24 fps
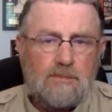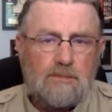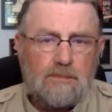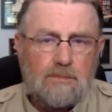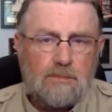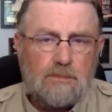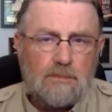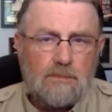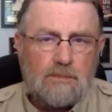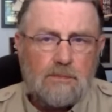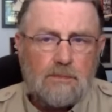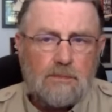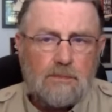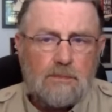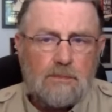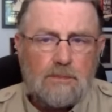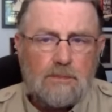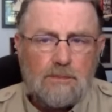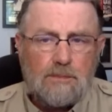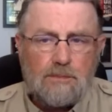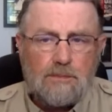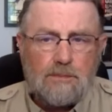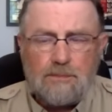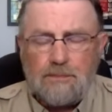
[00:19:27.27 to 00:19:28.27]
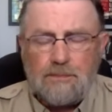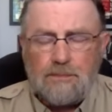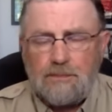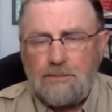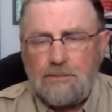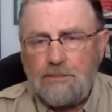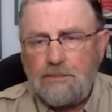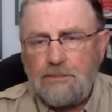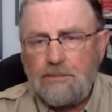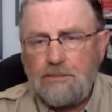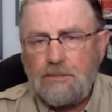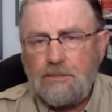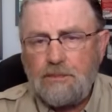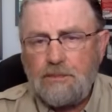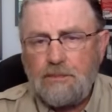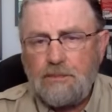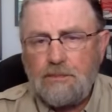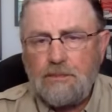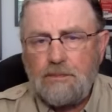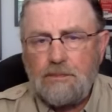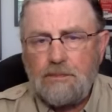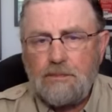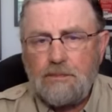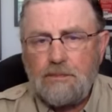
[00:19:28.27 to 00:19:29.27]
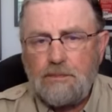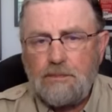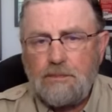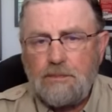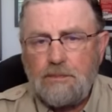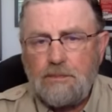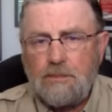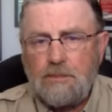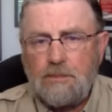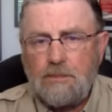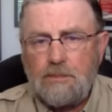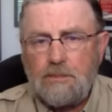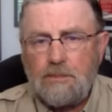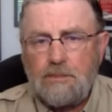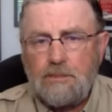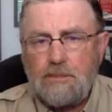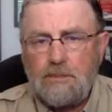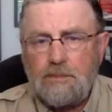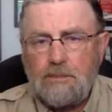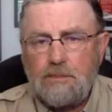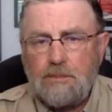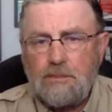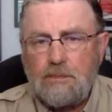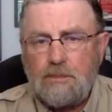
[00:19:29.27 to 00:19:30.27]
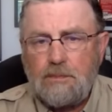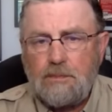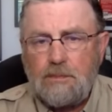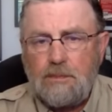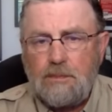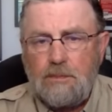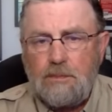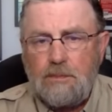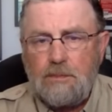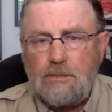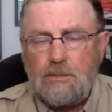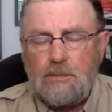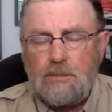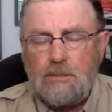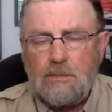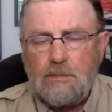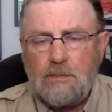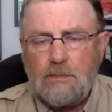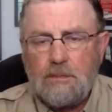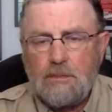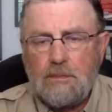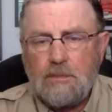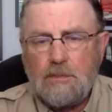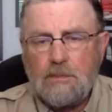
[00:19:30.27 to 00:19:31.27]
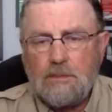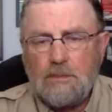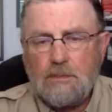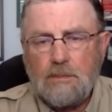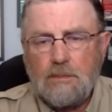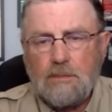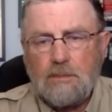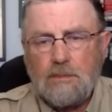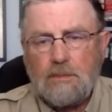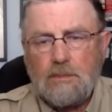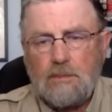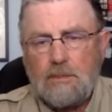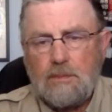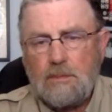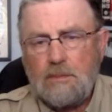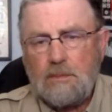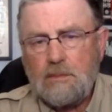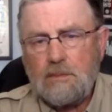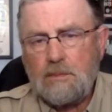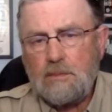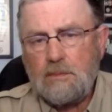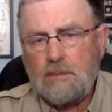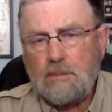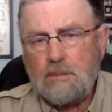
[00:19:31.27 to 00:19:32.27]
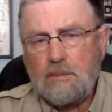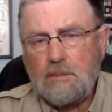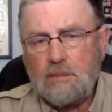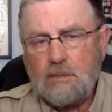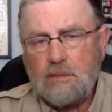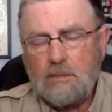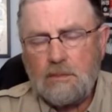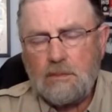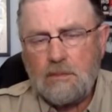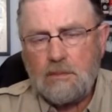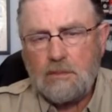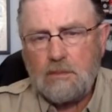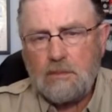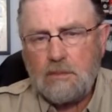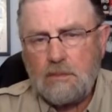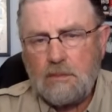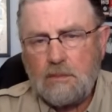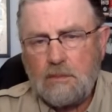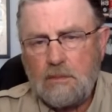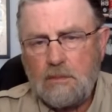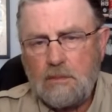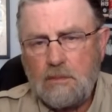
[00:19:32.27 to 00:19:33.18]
[no speech]